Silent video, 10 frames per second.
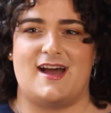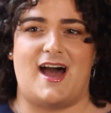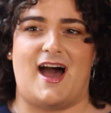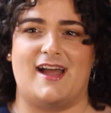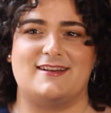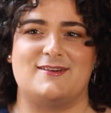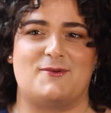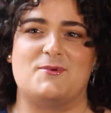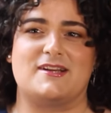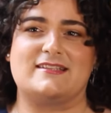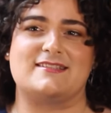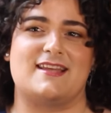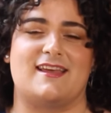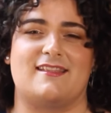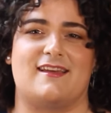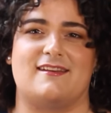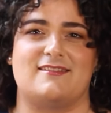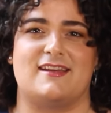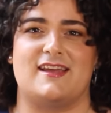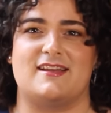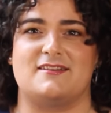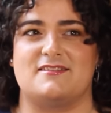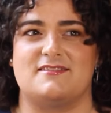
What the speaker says: I wouldn't say that it